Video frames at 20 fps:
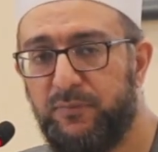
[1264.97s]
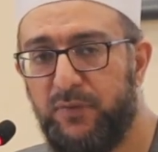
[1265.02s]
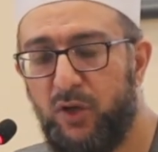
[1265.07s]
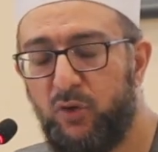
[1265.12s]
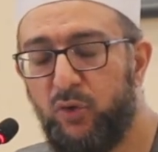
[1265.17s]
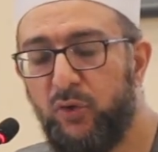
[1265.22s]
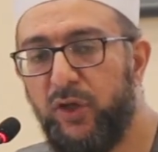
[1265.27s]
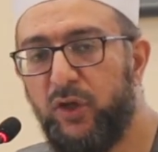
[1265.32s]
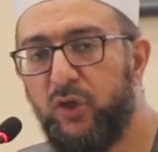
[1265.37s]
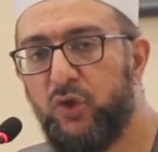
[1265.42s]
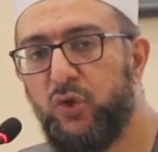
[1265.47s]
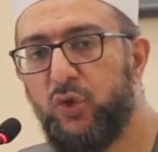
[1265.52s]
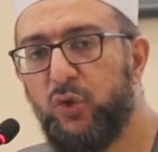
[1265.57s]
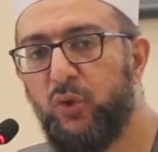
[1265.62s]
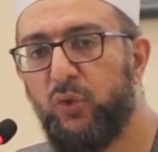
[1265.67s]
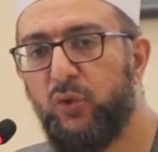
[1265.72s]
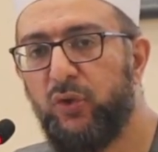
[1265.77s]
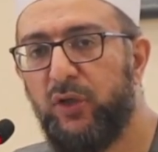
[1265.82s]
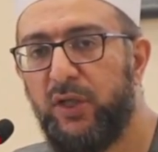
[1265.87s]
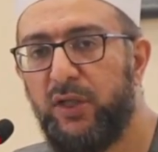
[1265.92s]
alluding
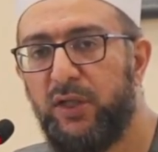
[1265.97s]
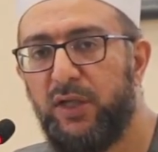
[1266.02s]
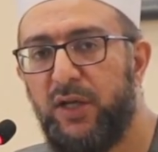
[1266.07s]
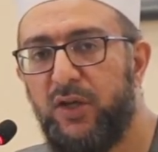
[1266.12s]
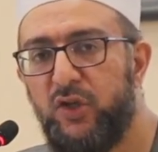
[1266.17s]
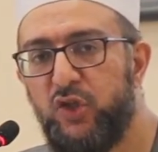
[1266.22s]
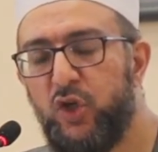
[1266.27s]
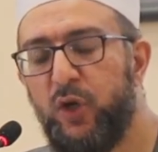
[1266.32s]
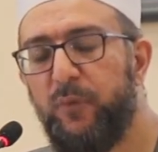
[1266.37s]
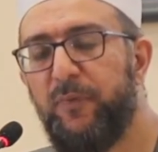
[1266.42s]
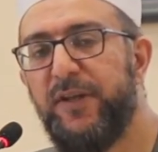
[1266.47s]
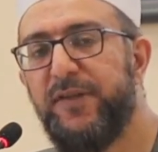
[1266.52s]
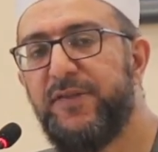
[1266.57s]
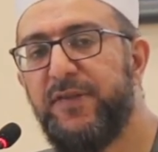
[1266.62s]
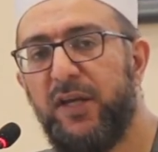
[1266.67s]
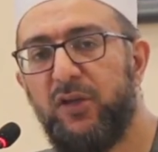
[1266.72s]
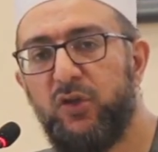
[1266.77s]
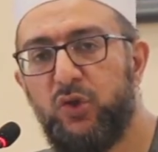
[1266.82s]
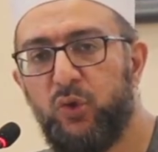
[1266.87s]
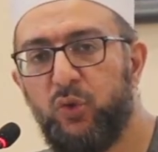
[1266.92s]
to Jabal
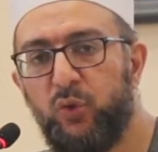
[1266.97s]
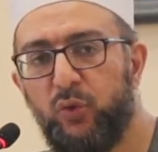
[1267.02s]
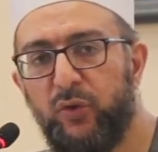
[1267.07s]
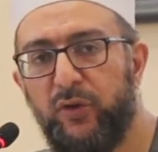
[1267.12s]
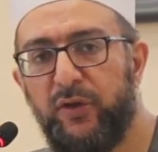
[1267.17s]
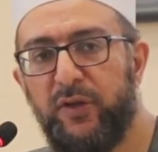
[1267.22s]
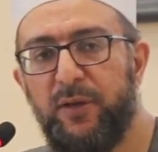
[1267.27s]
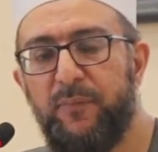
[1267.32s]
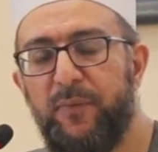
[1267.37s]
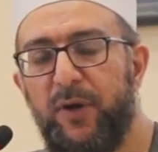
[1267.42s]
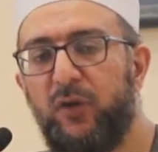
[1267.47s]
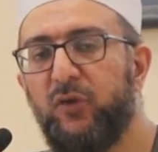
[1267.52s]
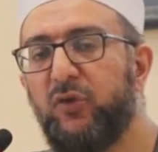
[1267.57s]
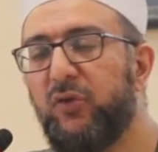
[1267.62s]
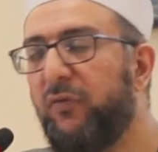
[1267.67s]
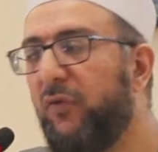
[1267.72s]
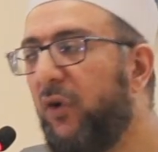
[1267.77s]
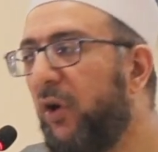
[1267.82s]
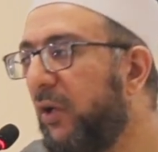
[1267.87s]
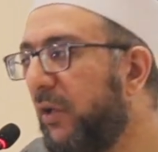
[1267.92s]
Zaytun, the
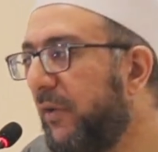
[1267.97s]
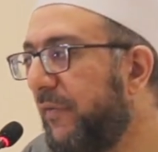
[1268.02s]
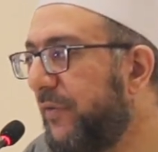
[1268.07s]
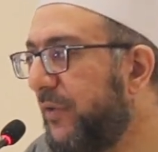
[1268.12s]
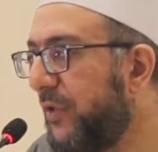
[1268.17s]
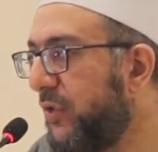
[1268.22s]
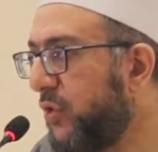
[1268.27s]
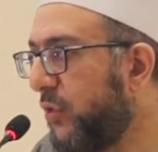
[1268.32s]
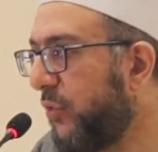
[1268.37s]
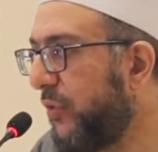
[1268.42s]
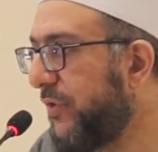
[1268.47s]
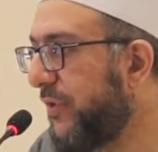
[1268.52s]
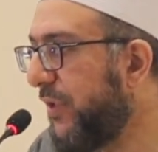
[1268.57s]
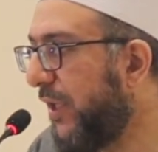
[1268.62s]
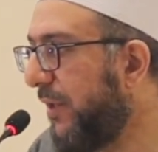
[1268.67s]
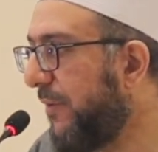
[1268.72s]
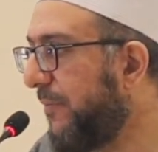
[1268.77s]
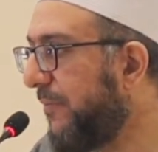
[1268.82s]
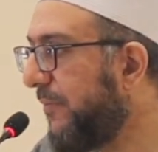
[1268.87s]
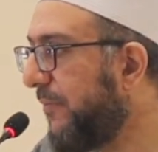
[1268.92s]
Mount of Olives in
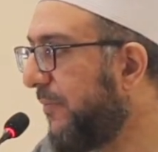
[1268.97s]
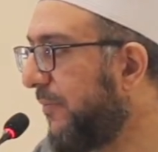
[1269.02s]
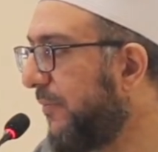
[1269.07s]
Jerusalem.